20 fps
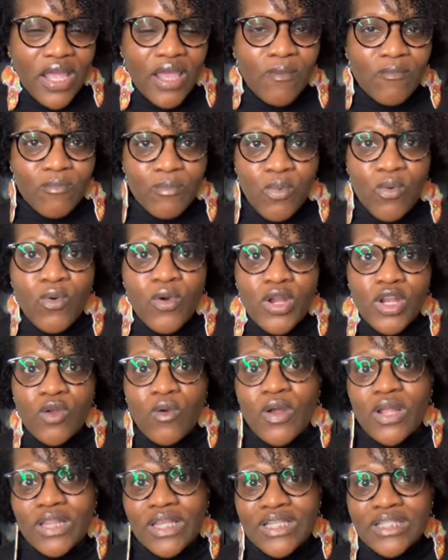important,
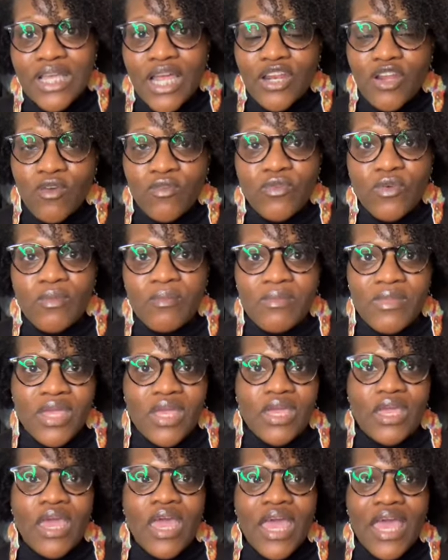or at least I know for
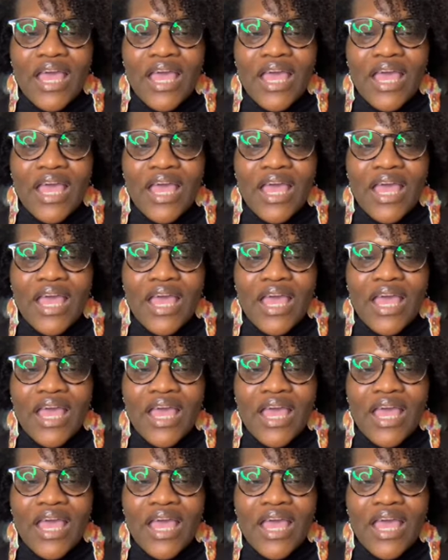me,